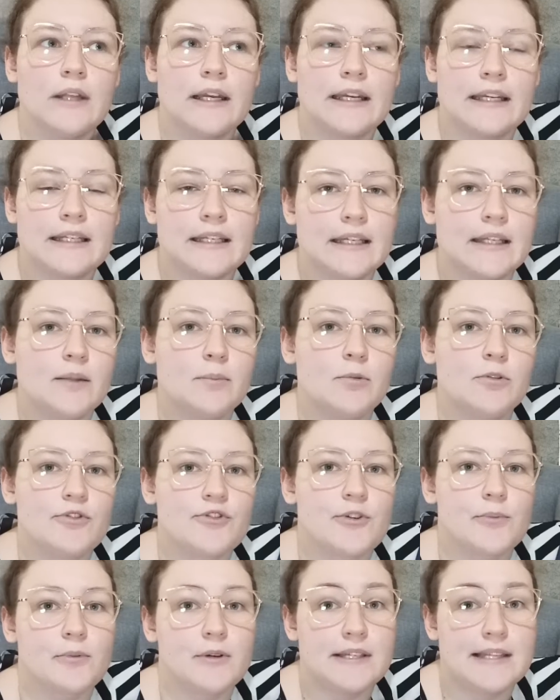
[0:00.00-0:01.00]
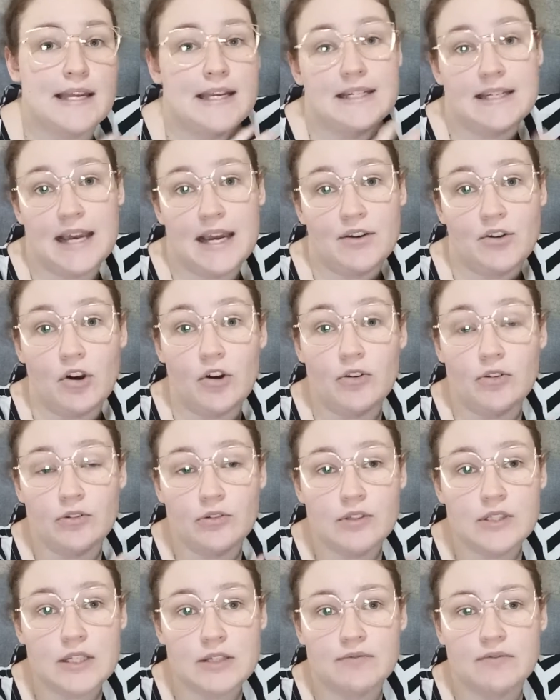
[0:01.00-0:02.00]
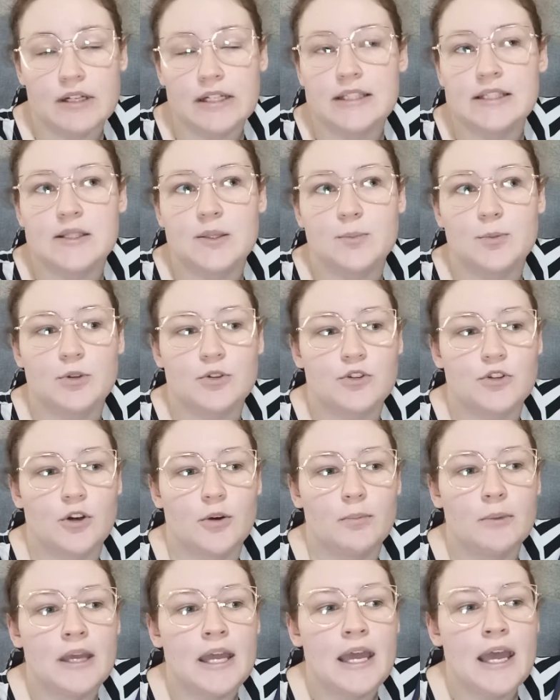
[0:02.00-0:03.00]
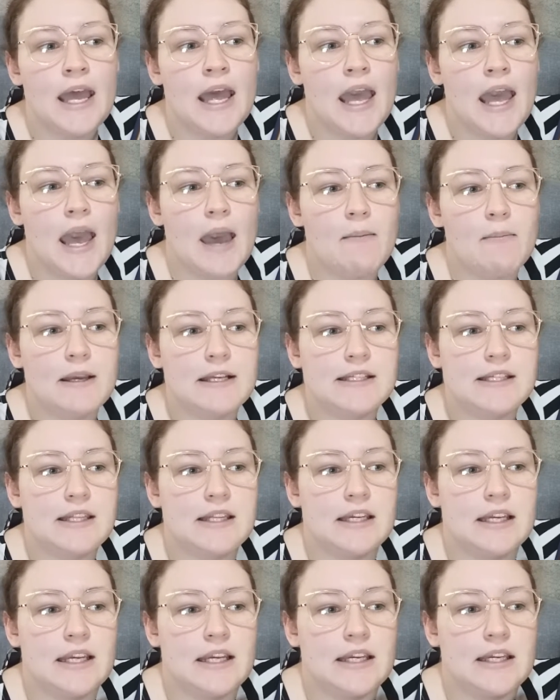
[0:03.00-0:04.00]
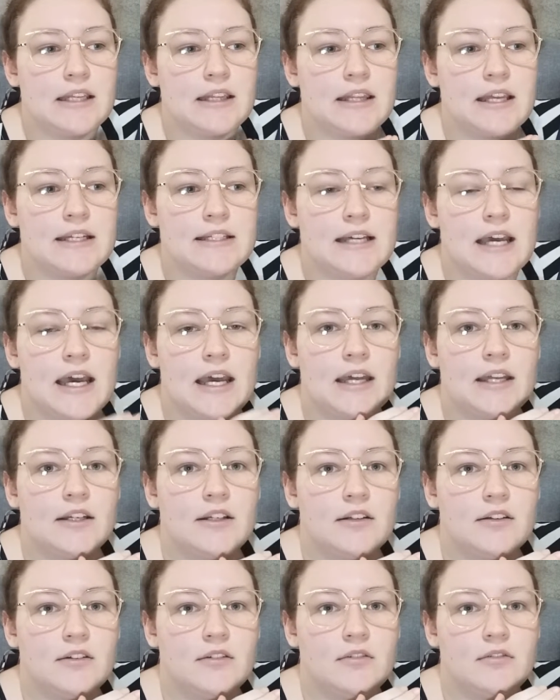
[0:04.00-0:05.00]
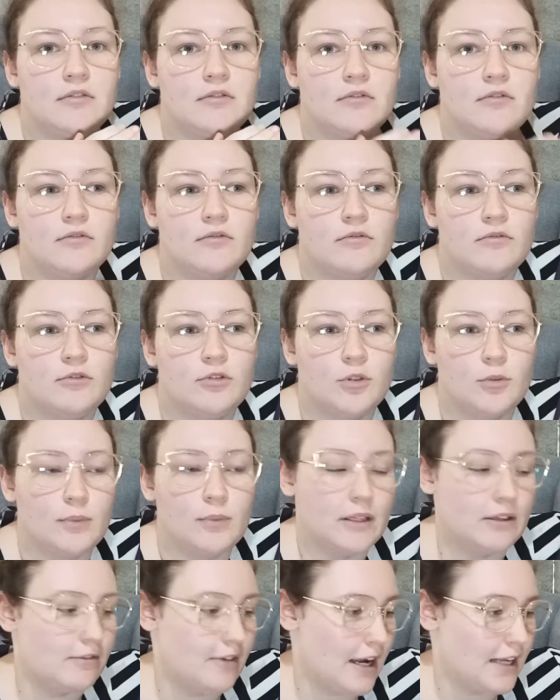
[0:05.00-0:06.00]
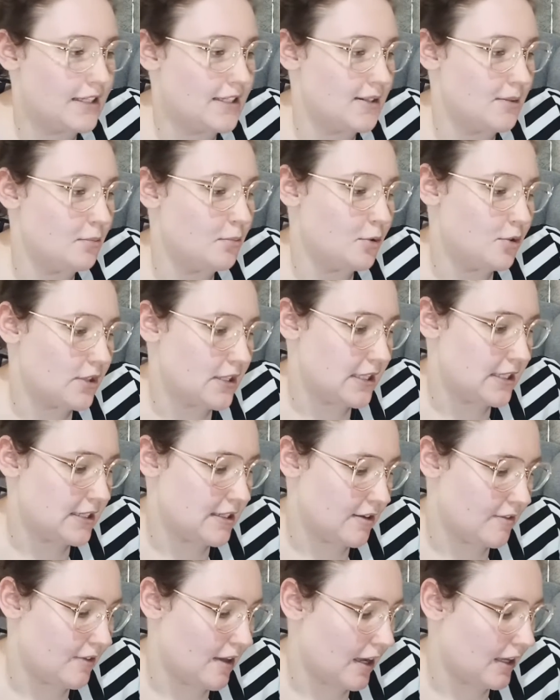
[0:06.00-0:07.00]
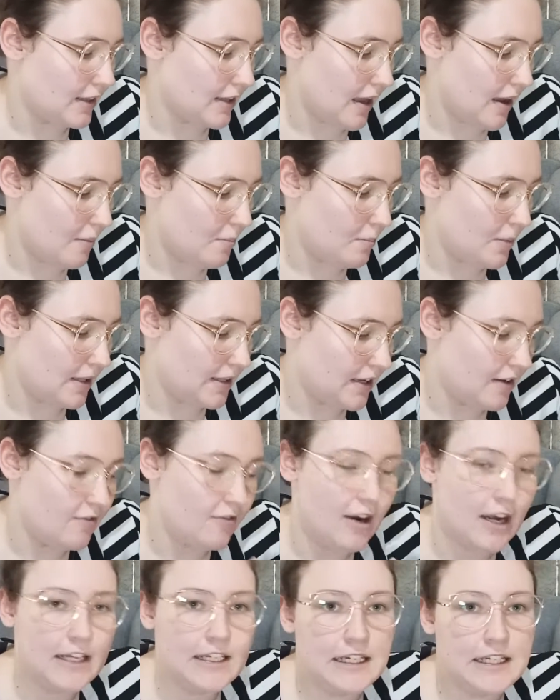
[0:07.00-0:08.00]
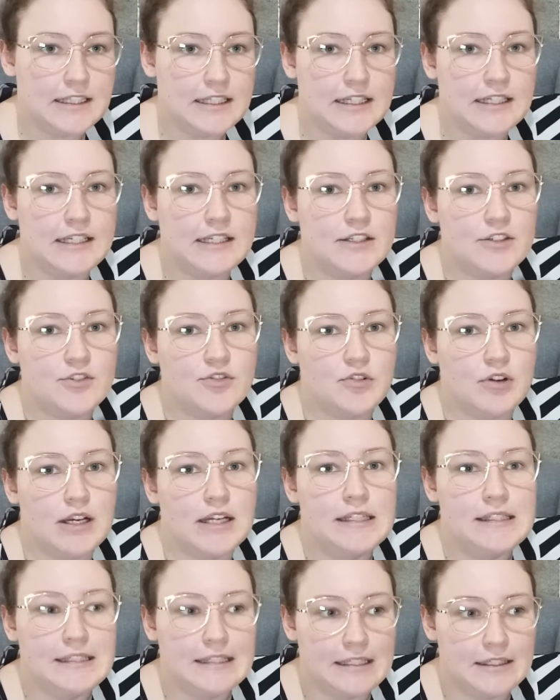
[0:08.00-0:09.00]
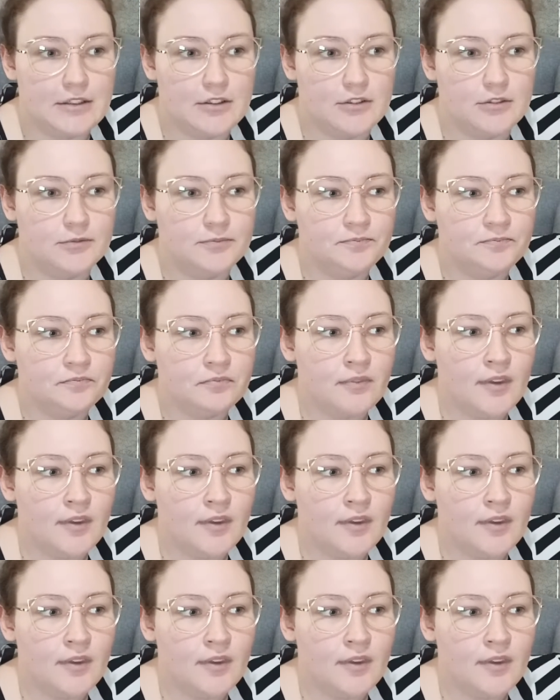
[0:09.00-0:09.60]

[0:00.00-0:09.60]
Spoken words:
like near the bookshop because their dad owns and runs the bookshop. And basically their dad normally writes them books and stuff like that, but they find out that he struck a deal